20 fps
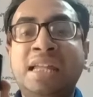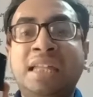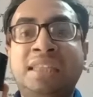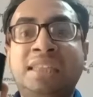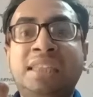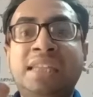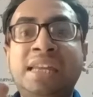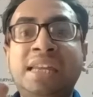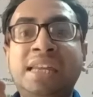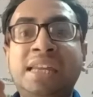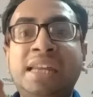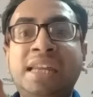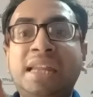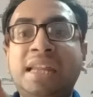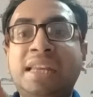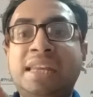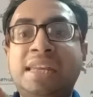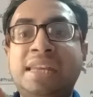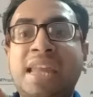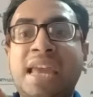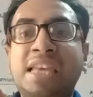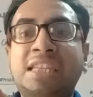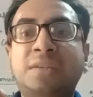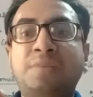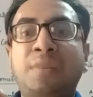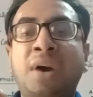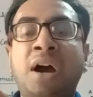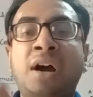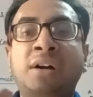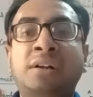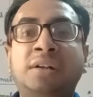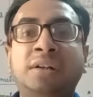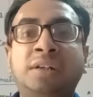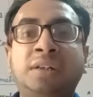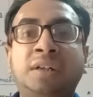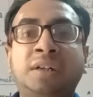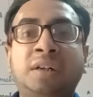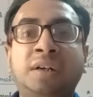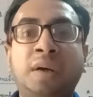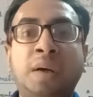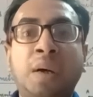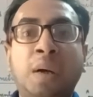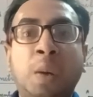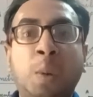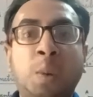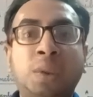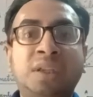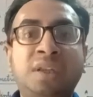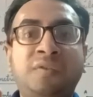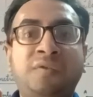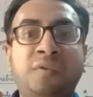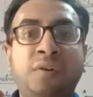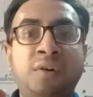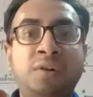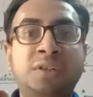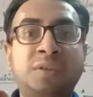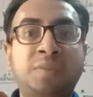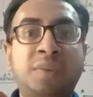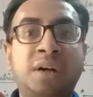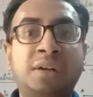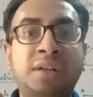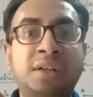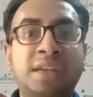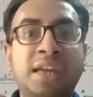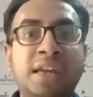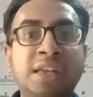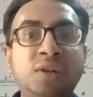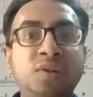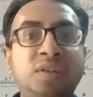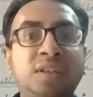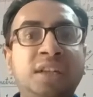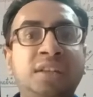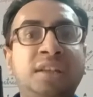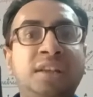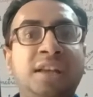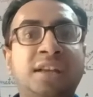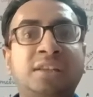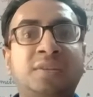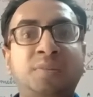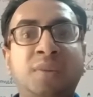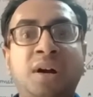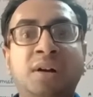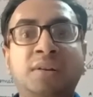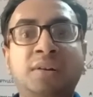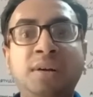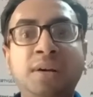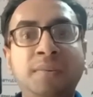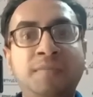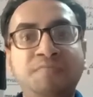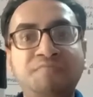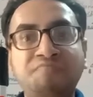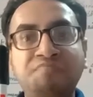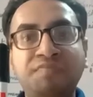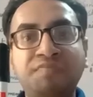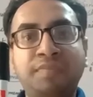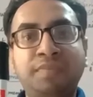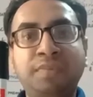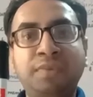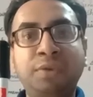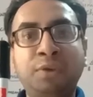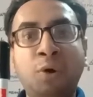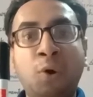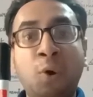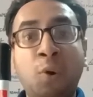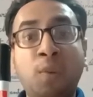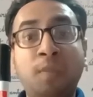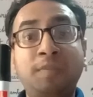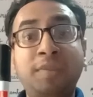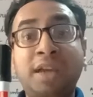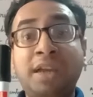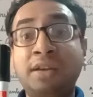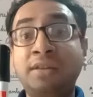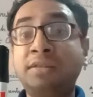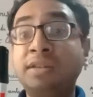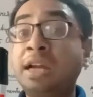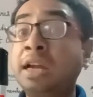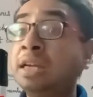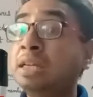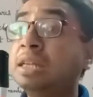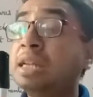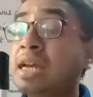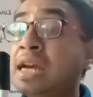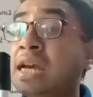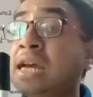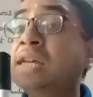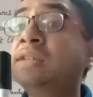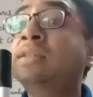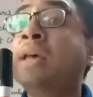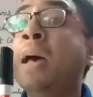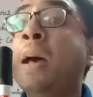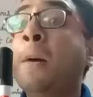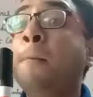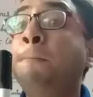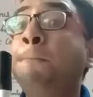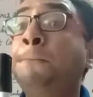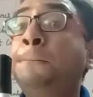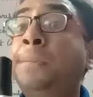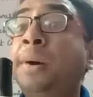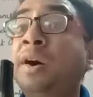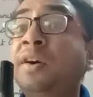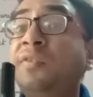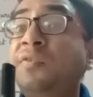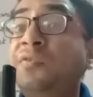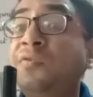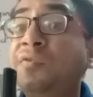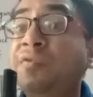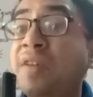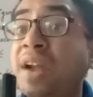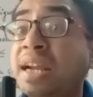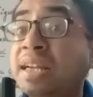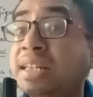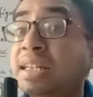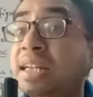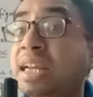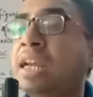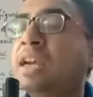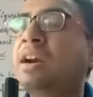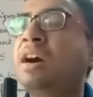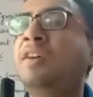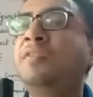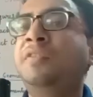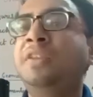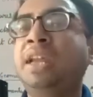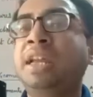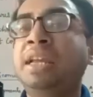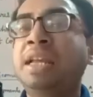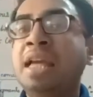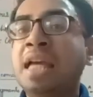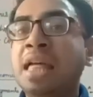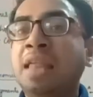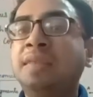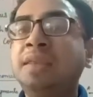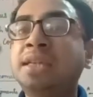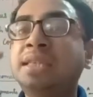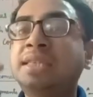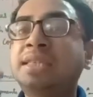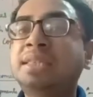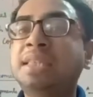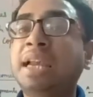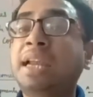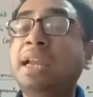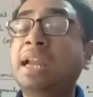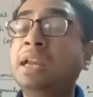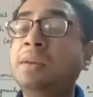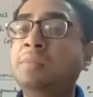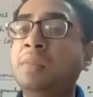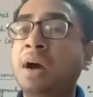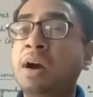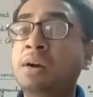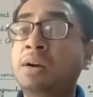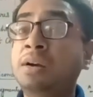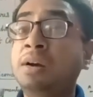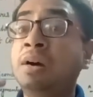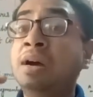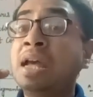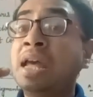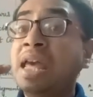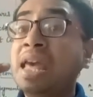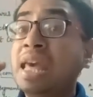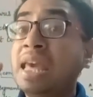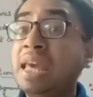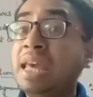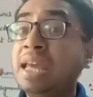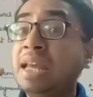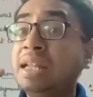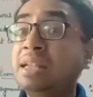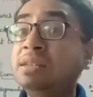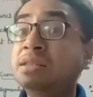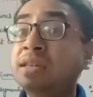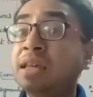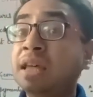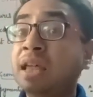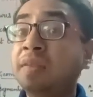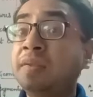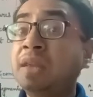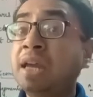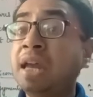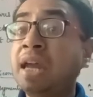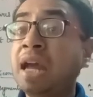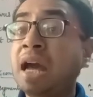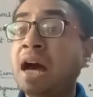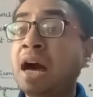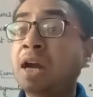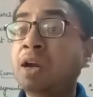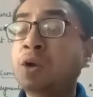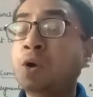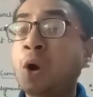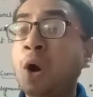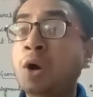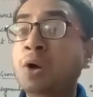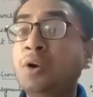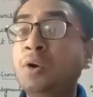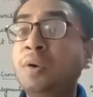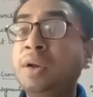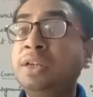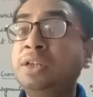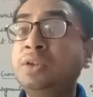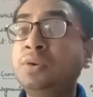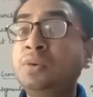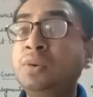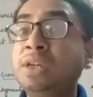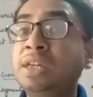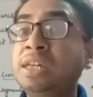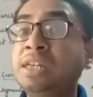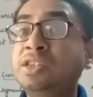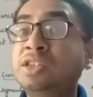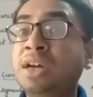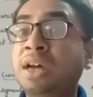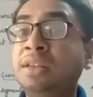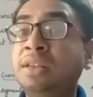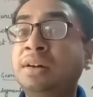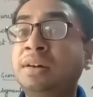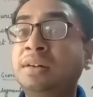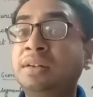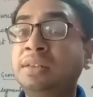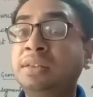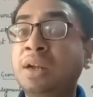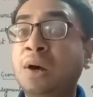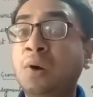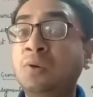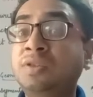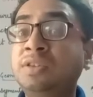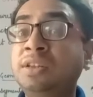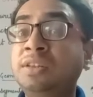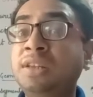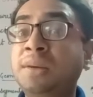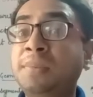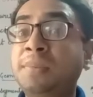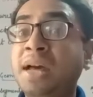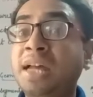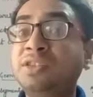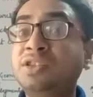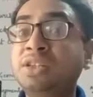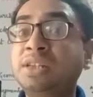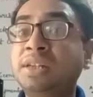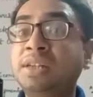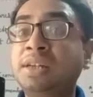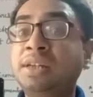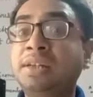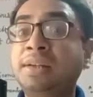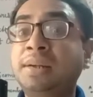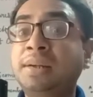the next marker with the first marker? Can you see the next marker? No, because it is perfectly covering the second marker. Hence, they are congruent to each other. Now see the magic.